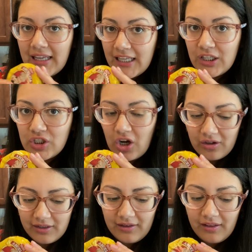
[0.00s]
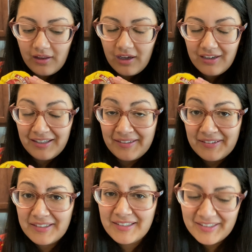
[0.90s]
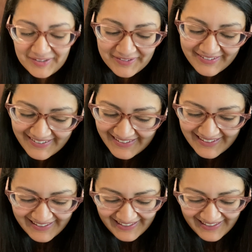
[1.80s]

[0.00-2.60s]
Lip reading: eat the chocolate like that. It's so good.